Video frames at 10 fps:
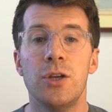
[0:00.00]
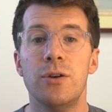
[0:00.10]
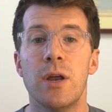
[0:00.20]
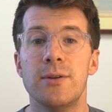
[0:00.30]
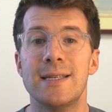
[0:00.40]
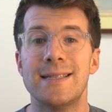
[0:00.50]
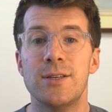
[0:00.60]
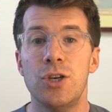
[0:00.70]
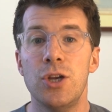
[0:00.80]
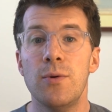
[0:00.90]
you notice
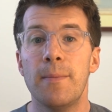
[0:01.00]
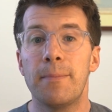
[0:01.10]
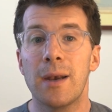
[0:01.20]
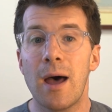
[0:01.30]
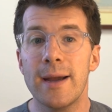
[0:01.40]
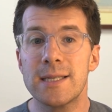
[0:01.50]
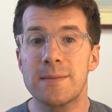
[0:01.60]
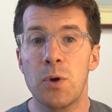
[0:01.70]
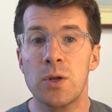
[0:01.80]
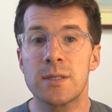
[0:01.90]
new blind
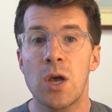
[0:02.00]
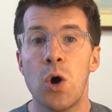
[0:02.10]
spots,